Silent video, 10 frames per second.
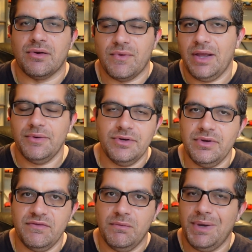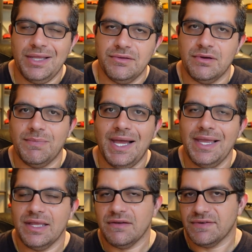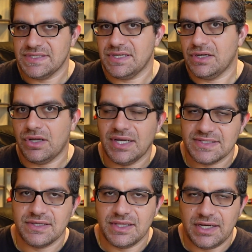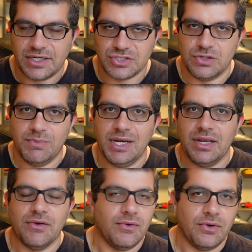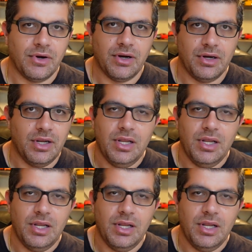Why would you even bother to buy it if it's going to cost all that extra money? Or